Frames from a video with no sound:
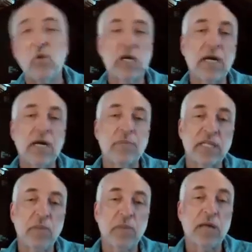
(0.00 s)
for a more
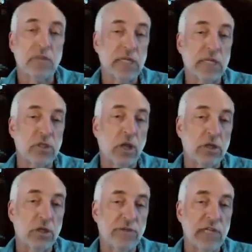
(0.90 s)
complex model that
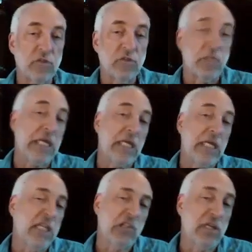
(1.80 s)
has a larger value of
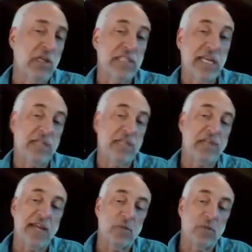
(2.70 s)
p, as long as
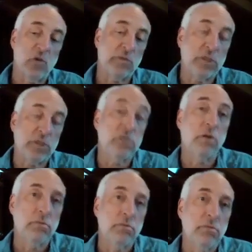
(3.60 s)
n is 8 or more,
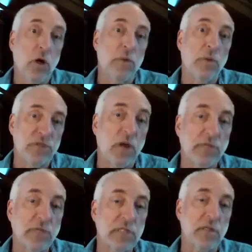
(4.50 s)
which is
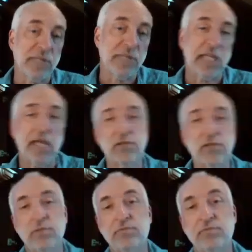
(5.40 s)
almost always going to be
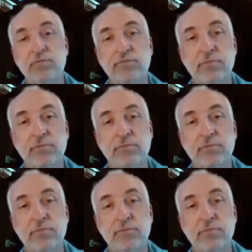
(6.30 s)
the case.